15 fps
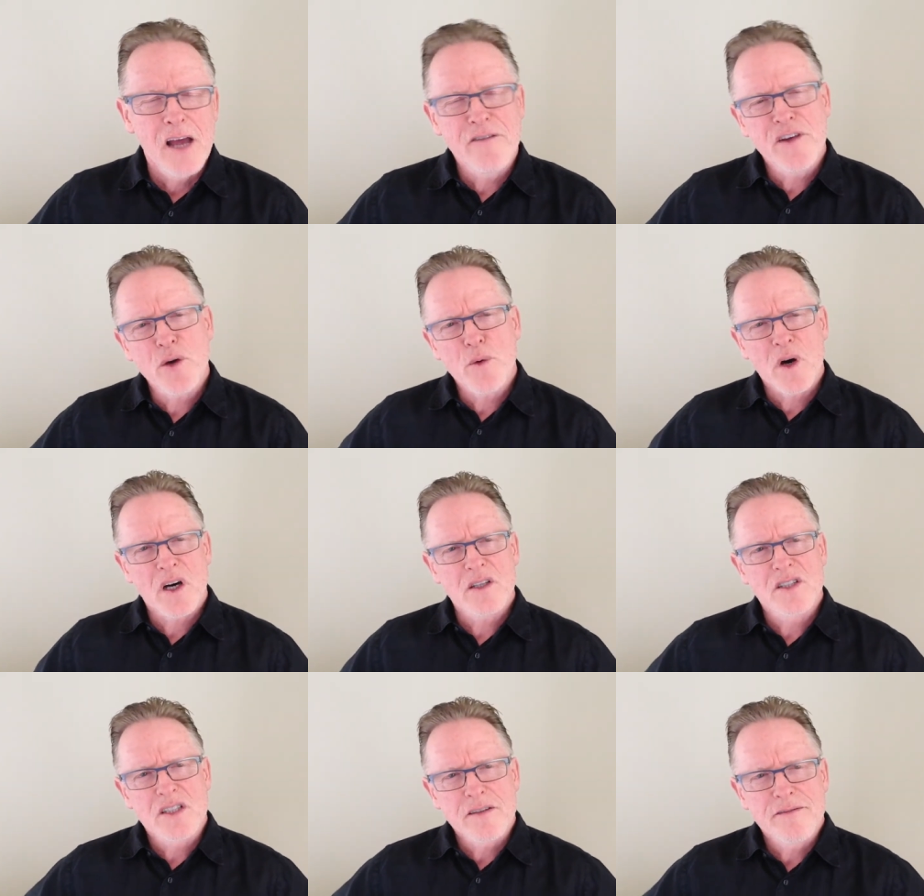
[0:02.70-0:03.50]
If you
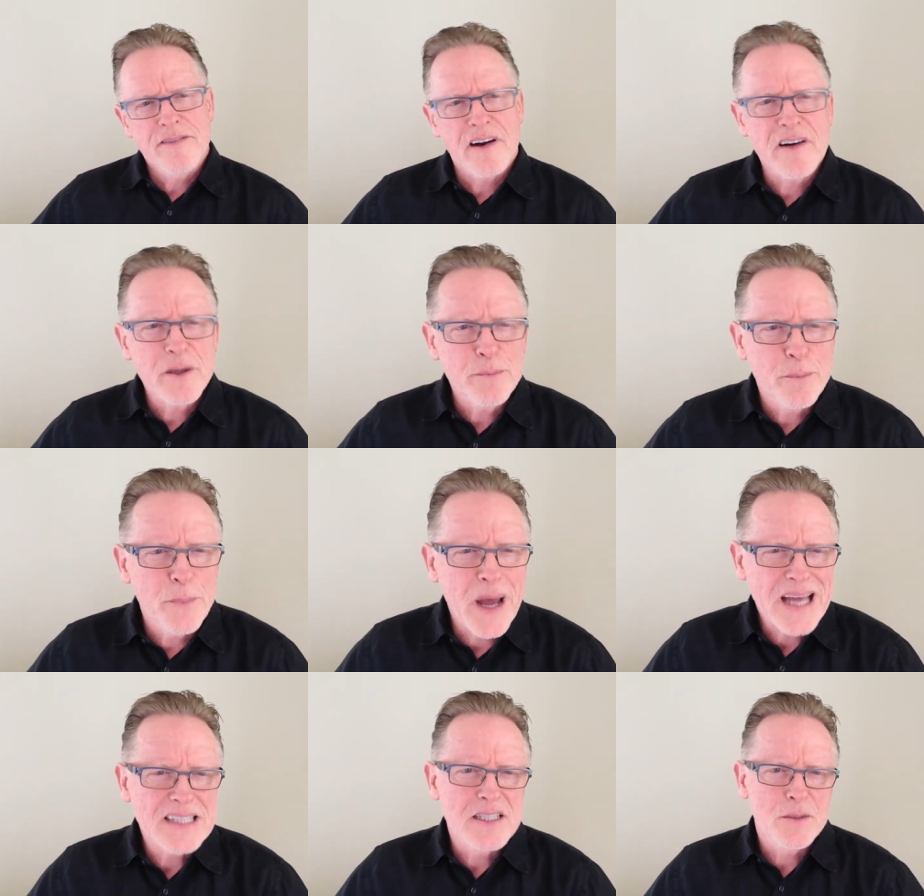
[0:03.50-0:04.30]
ask the very
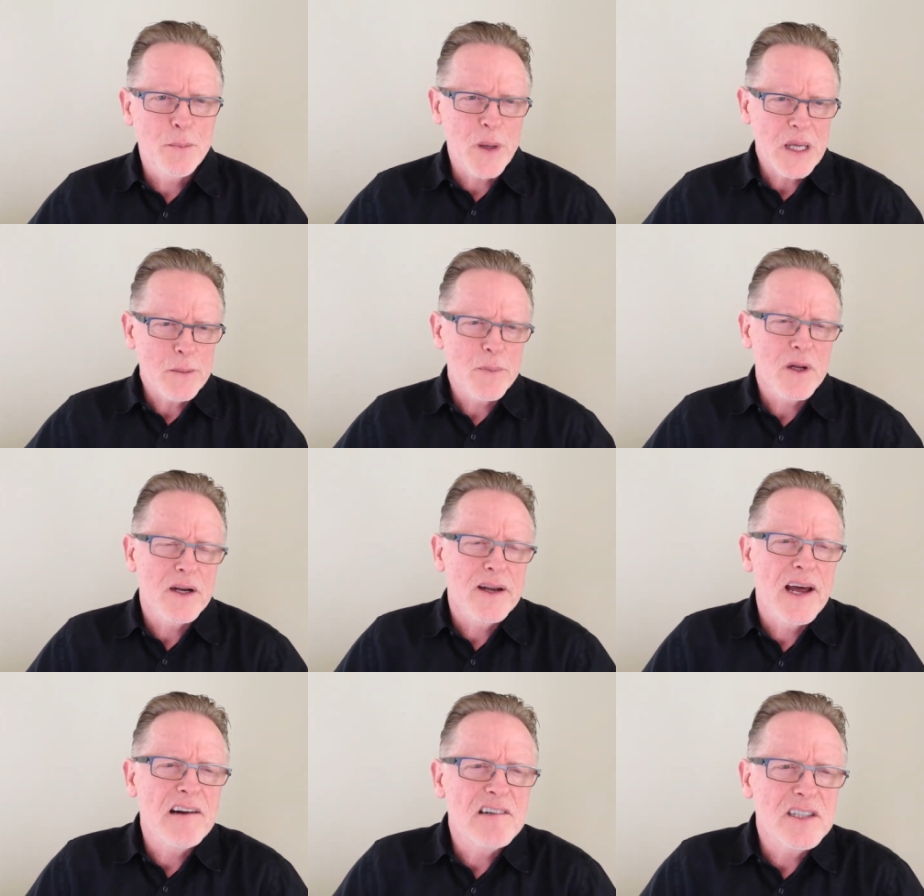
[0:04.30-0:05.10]
best people
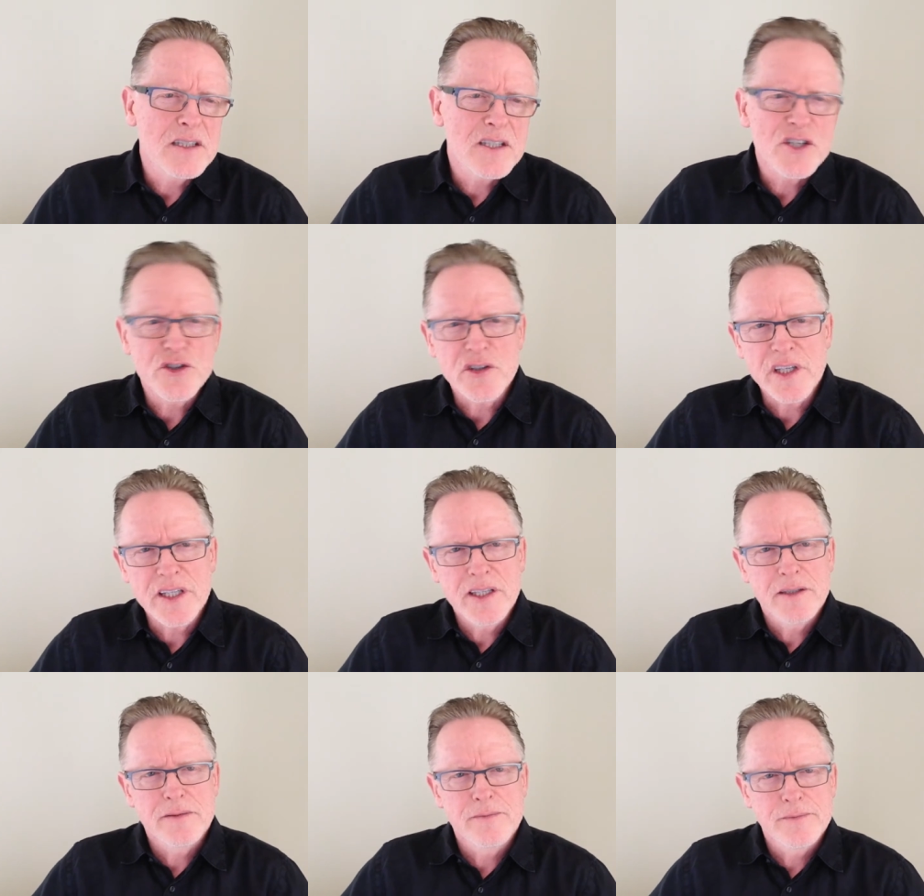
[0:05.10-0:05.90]
in our industry,